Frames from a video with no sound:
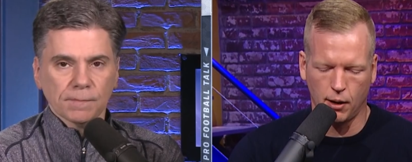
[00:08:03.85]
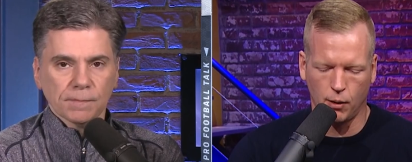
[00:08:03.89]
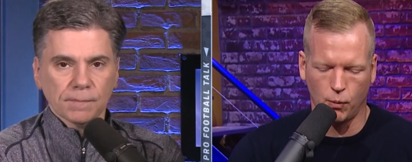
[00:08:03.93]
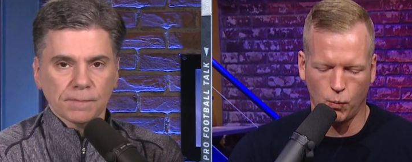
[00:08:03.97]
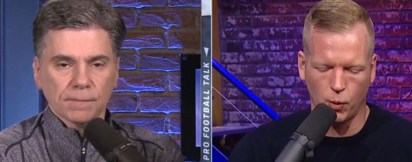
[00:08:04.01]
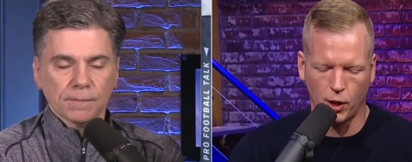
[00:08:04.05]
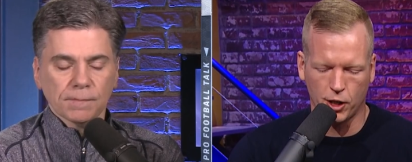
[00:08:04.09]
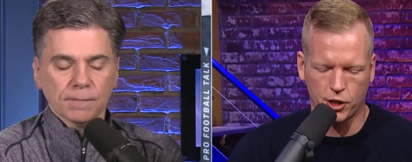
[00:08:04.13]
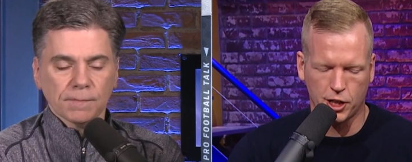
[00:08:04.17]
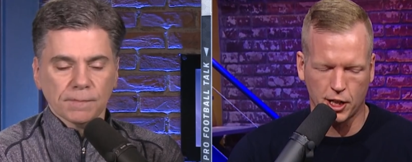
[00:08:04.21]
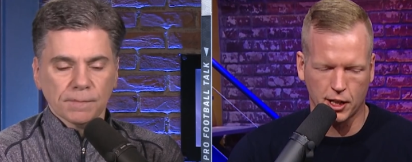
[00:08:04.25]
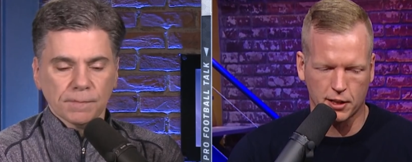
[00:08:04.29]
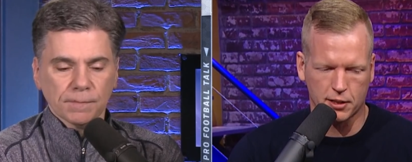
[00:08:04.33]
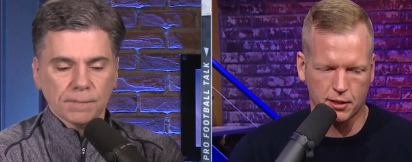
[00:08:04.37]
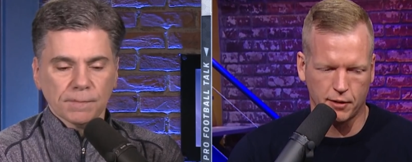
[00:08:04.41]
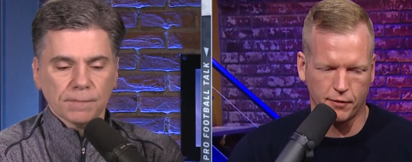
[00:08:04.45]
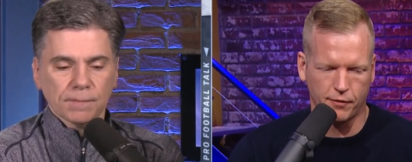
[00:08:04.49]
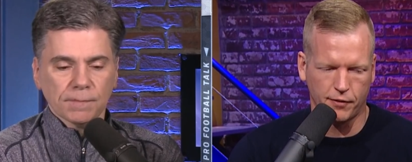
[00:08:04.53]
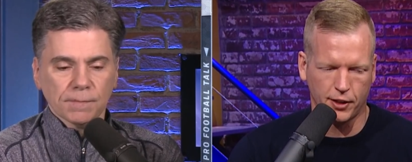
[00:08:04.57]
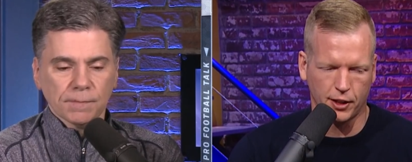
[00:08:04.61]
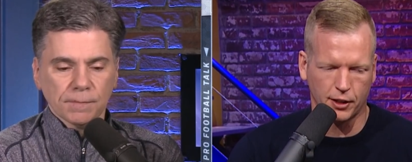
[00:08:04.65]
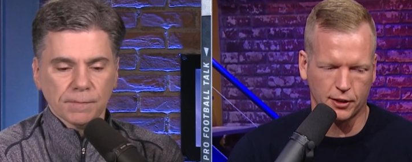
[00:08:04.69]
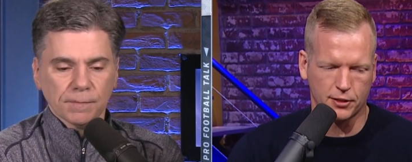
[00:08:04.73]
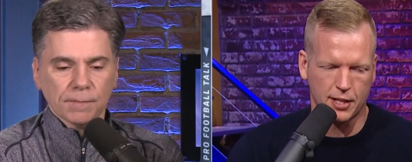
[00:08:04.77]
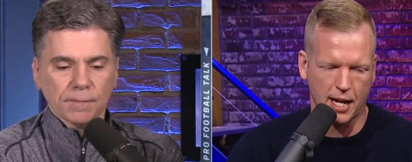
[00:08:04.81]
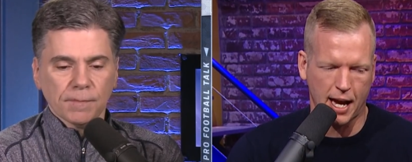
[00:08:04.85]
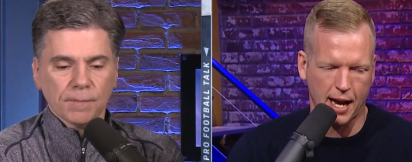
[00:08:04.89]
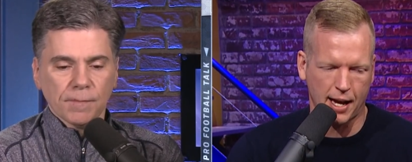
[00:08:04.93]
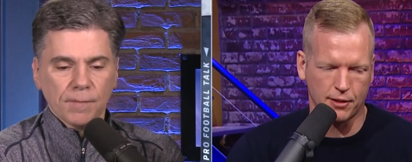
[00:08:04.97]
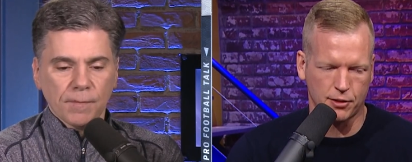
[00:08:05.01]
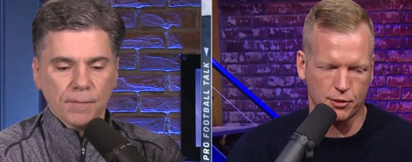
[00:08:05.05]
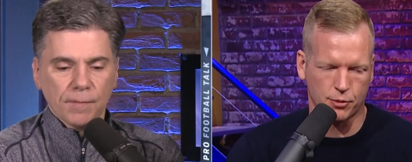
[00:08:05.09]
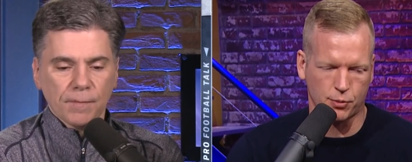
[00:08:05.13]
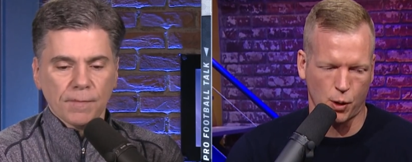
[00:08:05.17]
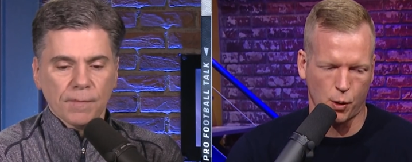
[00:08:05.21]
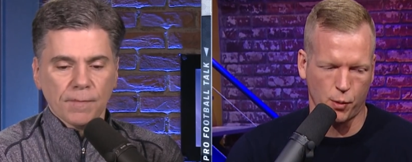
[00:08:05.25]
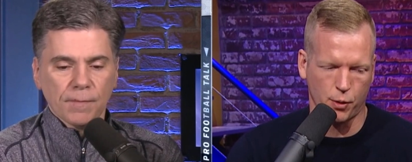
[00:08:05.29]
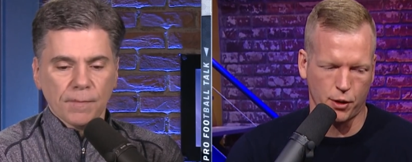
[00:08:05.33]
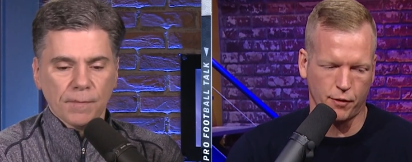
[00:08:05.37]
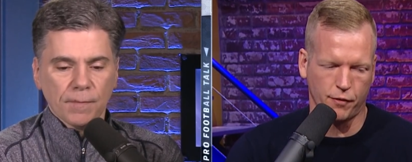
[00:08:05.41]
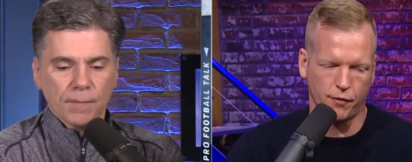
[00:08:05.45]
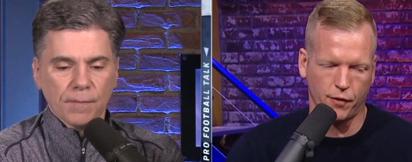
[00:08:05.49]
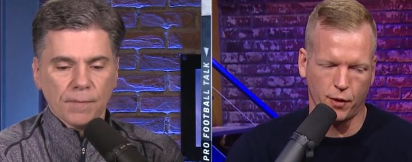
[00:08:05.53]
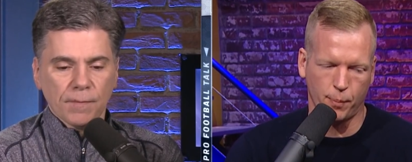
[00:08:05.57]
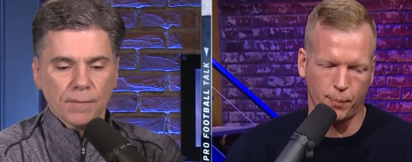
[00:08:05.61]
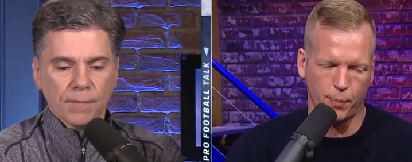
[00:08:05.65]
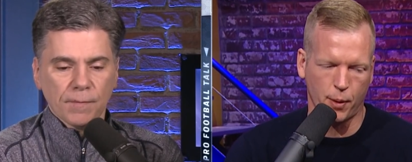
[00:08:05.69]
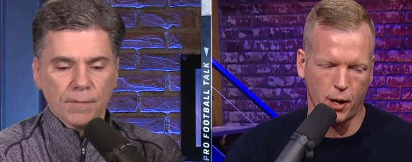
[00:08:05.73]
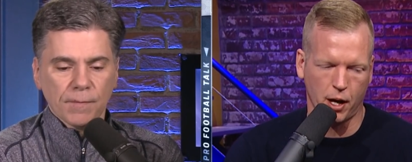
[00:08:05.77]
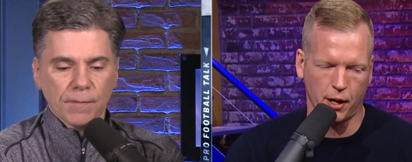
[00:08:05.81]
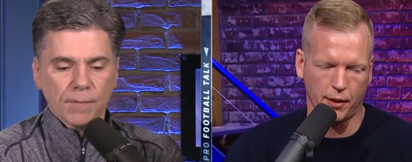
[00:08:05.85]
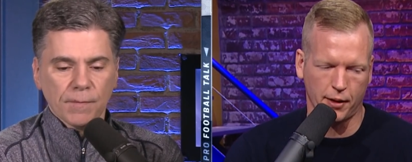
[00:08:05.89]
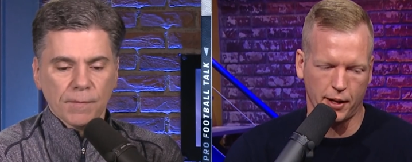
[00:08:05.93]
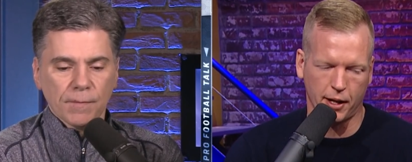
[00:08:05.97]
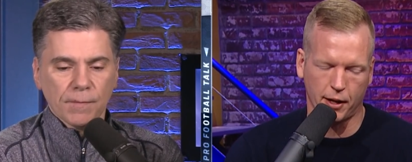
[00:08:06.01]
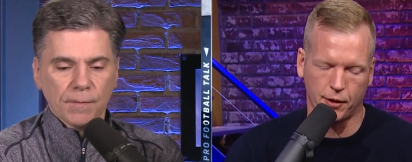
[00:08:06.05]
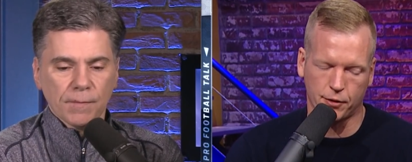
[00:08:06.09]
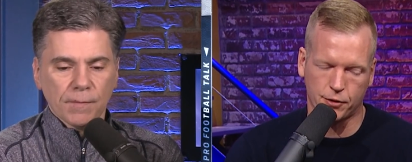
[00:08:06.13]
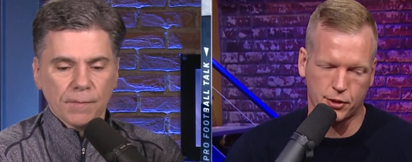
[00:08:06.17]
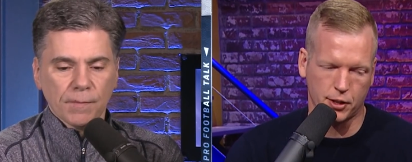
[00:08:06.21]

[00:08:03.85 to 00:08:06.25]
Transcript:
Speaker 1: what Justin Fields has throwing the football there.